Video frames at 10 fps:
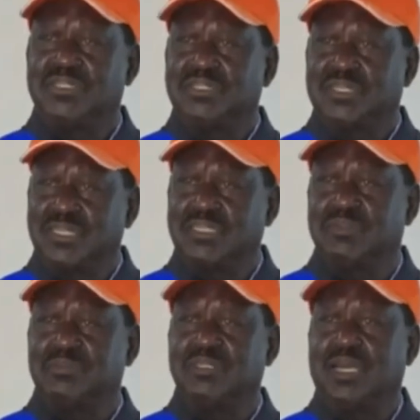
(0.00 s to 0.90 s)
his case
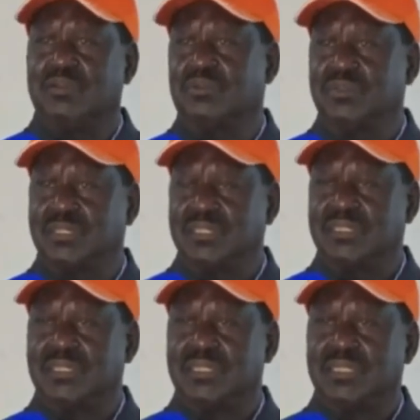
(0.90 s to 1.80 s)
has been handled,
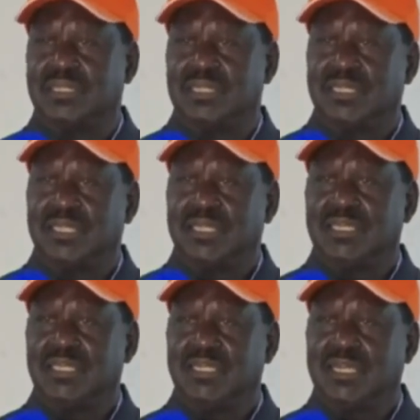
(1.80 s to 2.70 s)

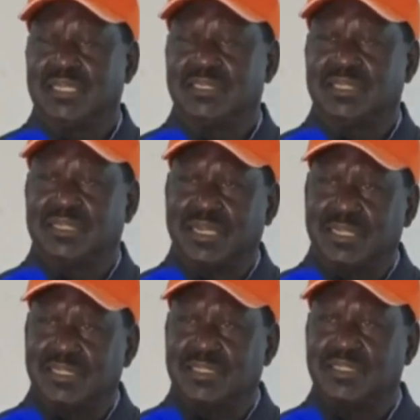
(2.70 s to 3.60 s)
he has the
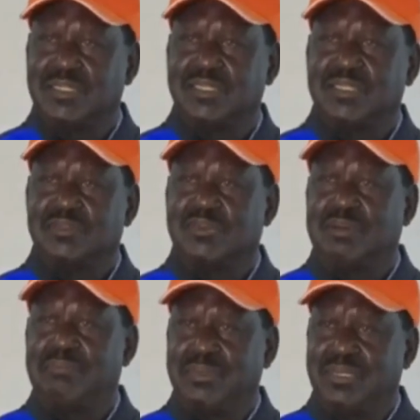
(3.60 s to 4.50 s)
right to
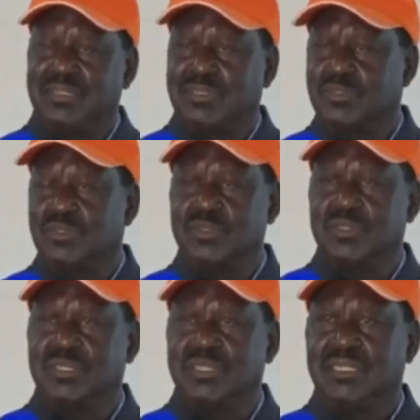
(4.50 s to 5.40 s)
appeal through
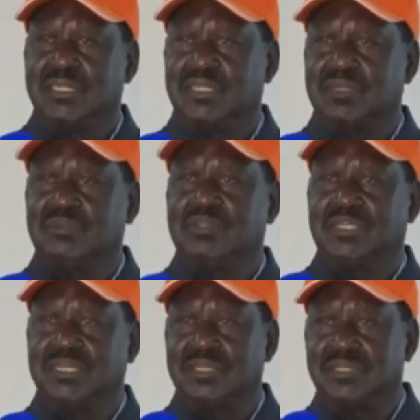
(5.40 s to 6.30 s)
the normal
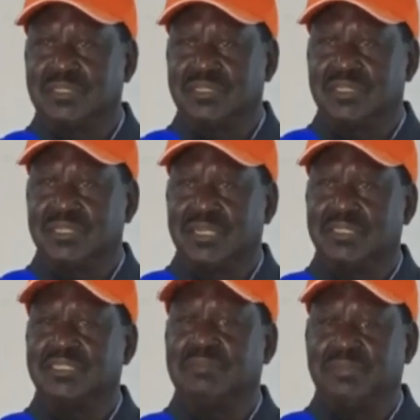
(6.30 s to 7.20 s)
channels, and
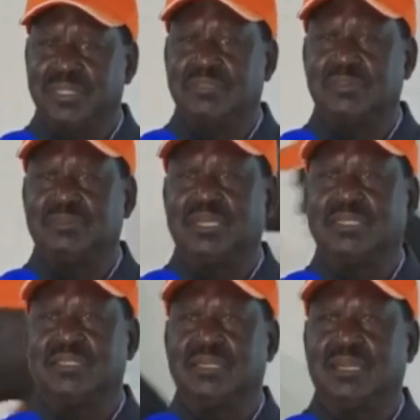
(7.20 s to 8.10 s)
his appeal should be
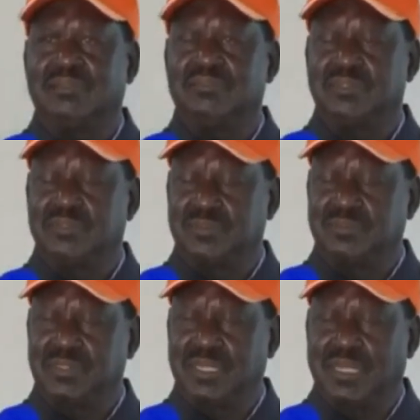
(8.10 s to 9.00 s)

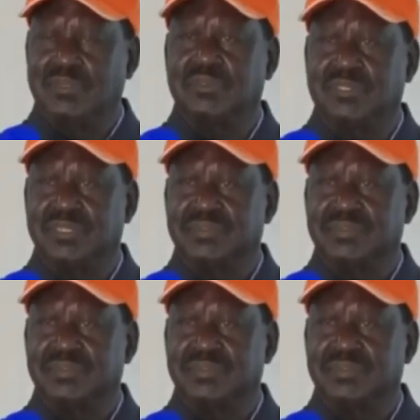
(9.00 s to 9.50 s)
handled.